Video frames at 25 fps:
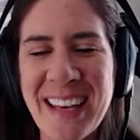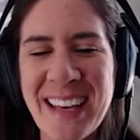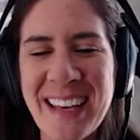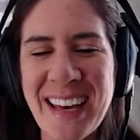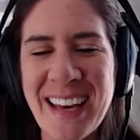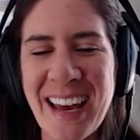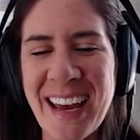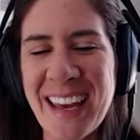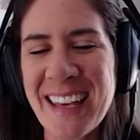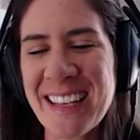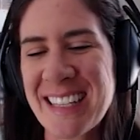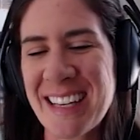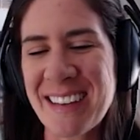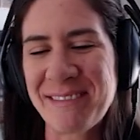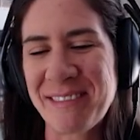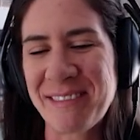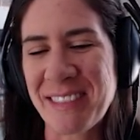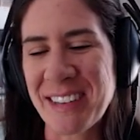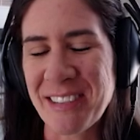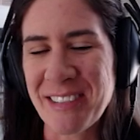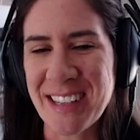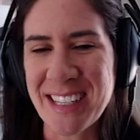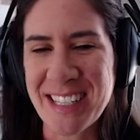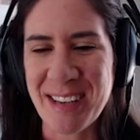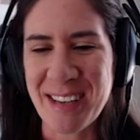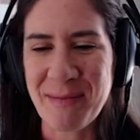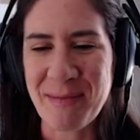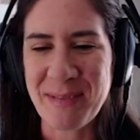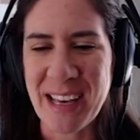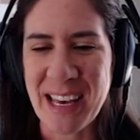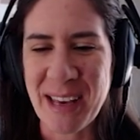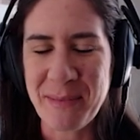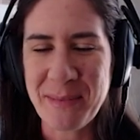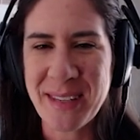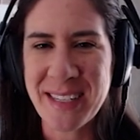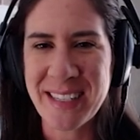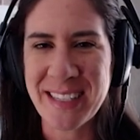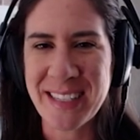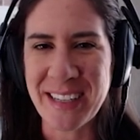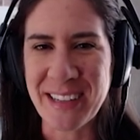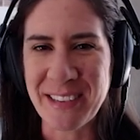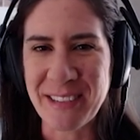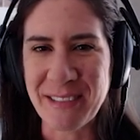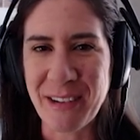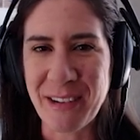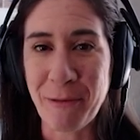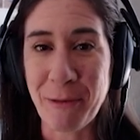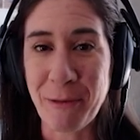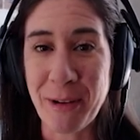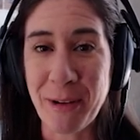I have fun with it sometimes,
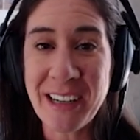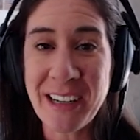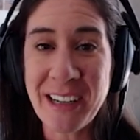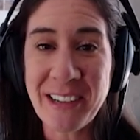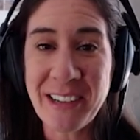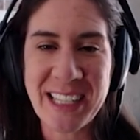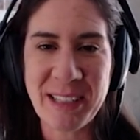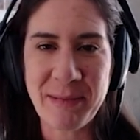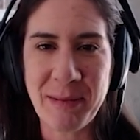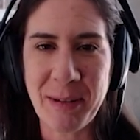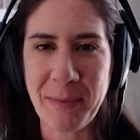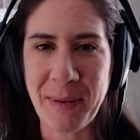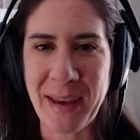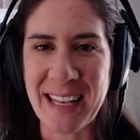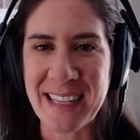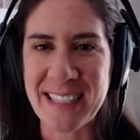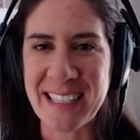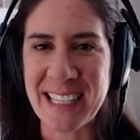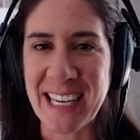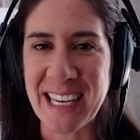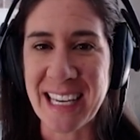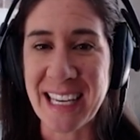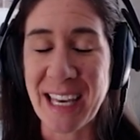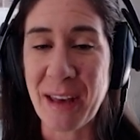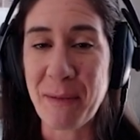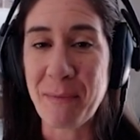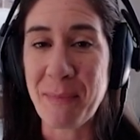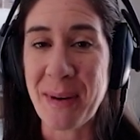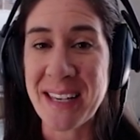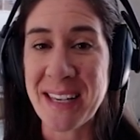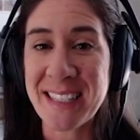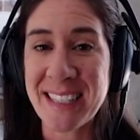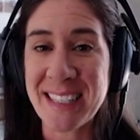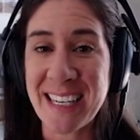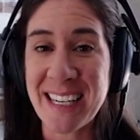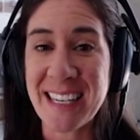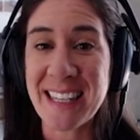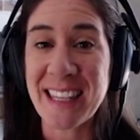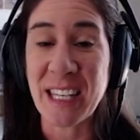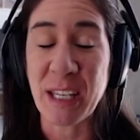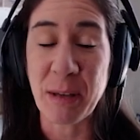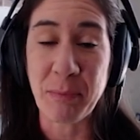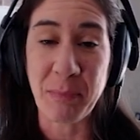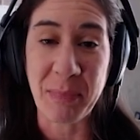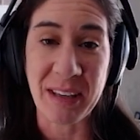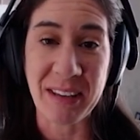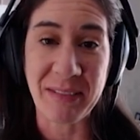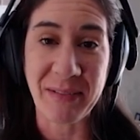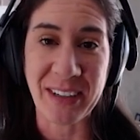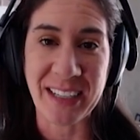so we are going to be painting Bessie the
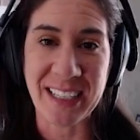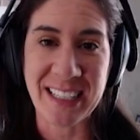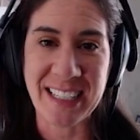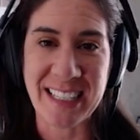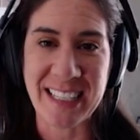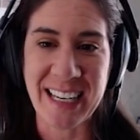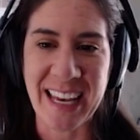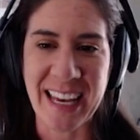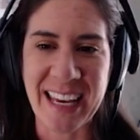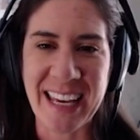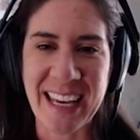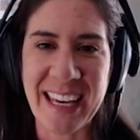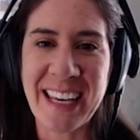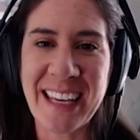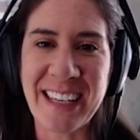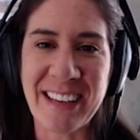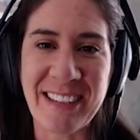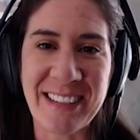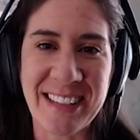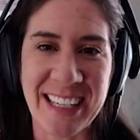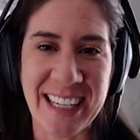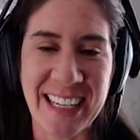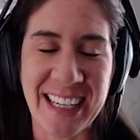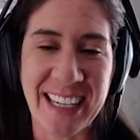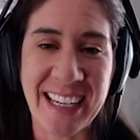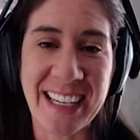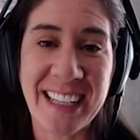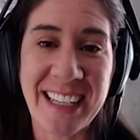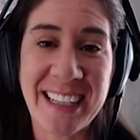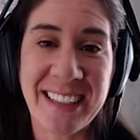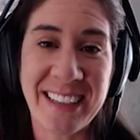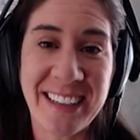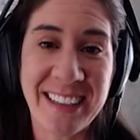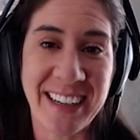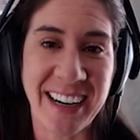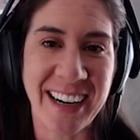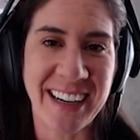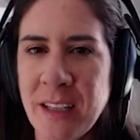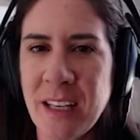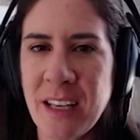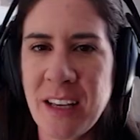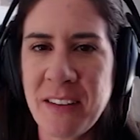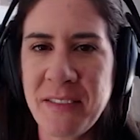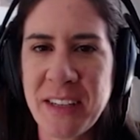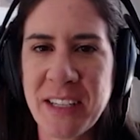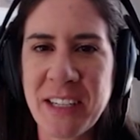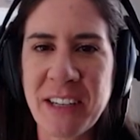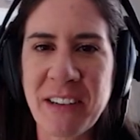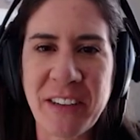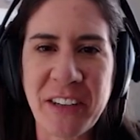Beaver today using dirt art. If
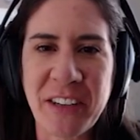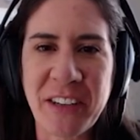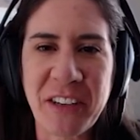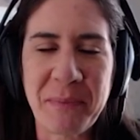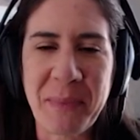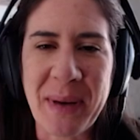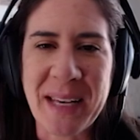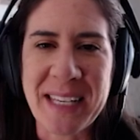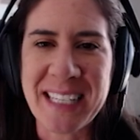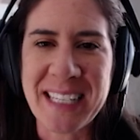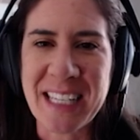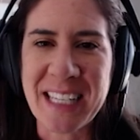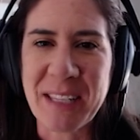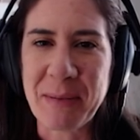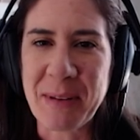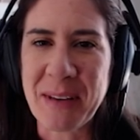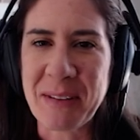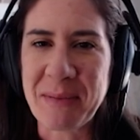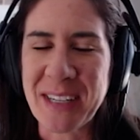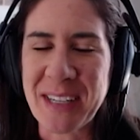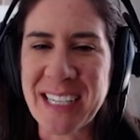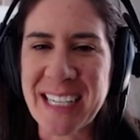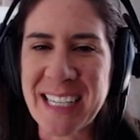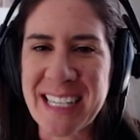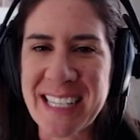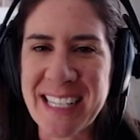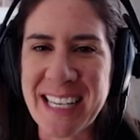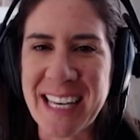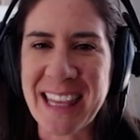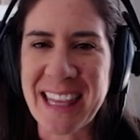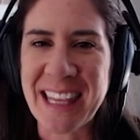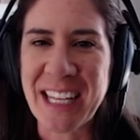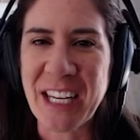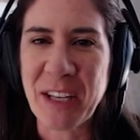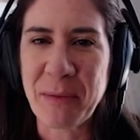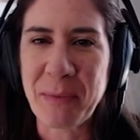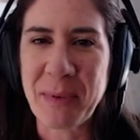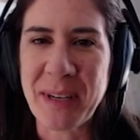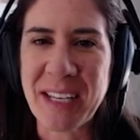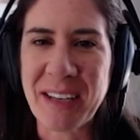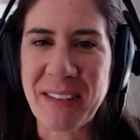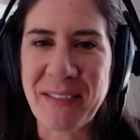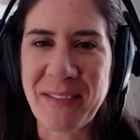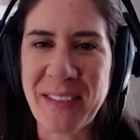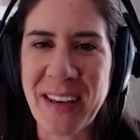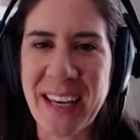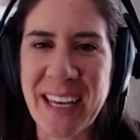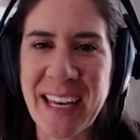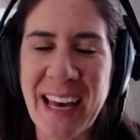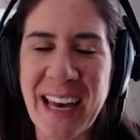you don't know, Bessie the Beaver is a little bit
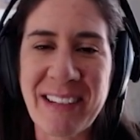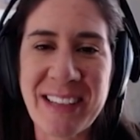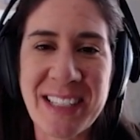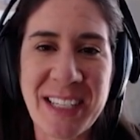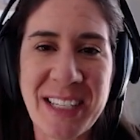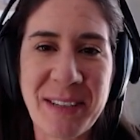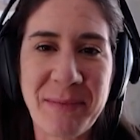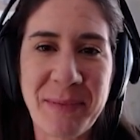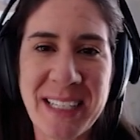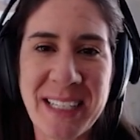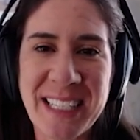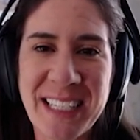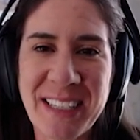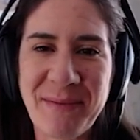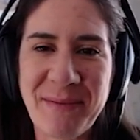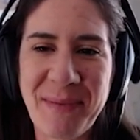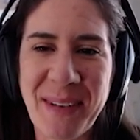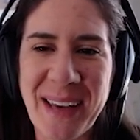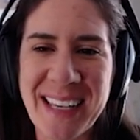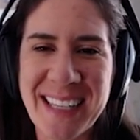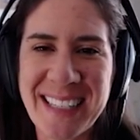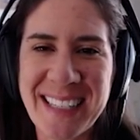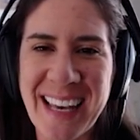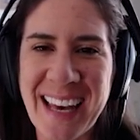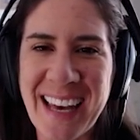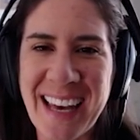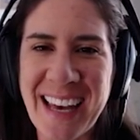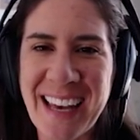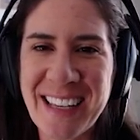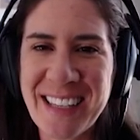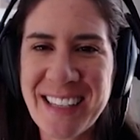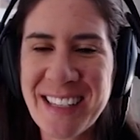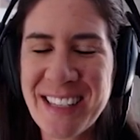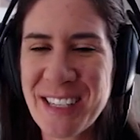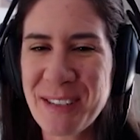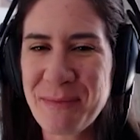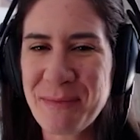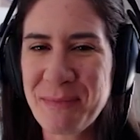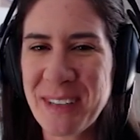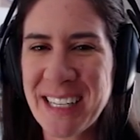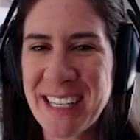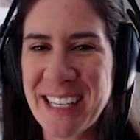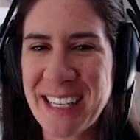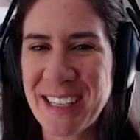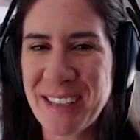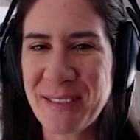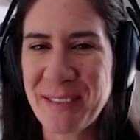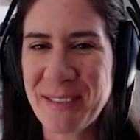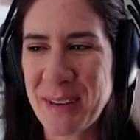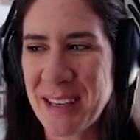of a House Flipper 2 mascot. Super
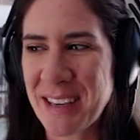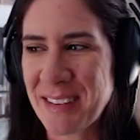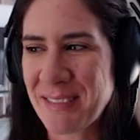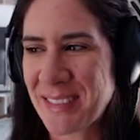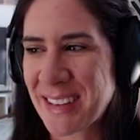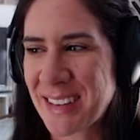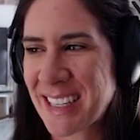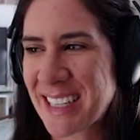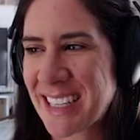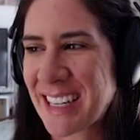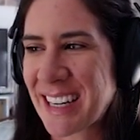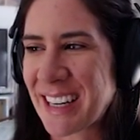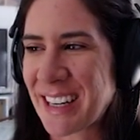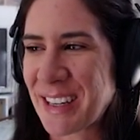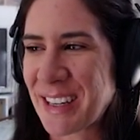cute beaver.